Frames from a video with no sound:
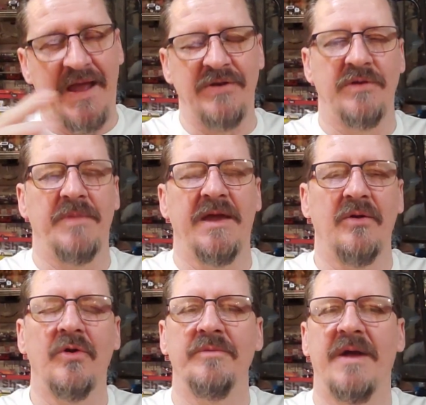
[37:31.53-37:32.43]
and you may
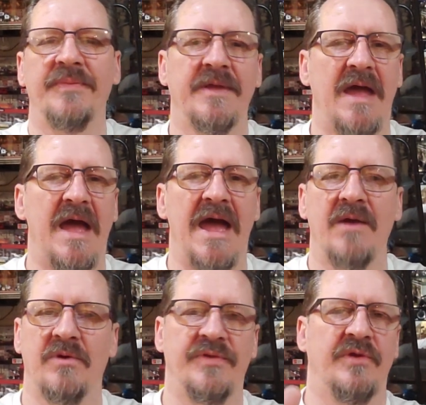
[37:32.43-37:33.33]
have heard about the
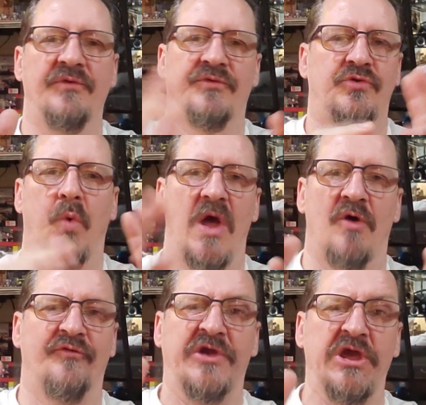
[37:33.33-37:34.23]
guy with his
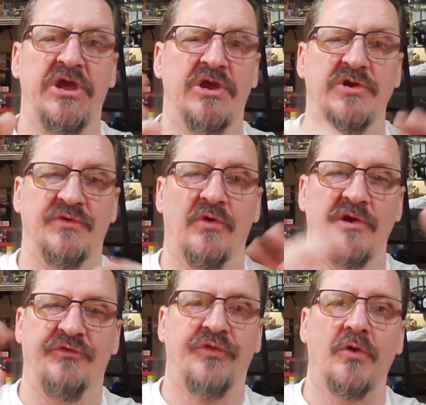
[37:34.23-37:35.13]
12 keys or
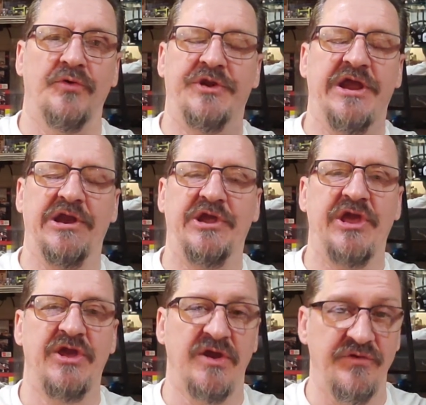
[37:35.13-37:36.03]
his 13
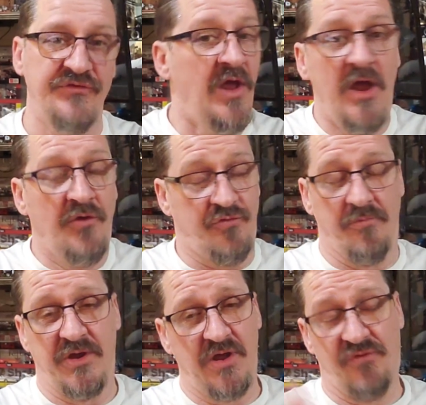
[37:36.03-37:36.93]
keys.
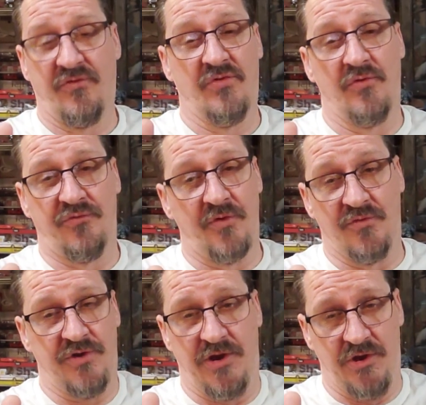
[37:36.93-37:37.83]
So because of those
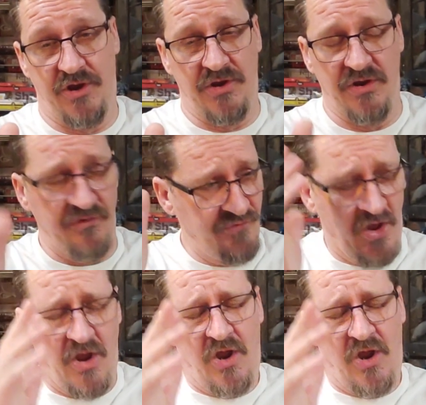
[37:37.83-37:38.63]
13 keys,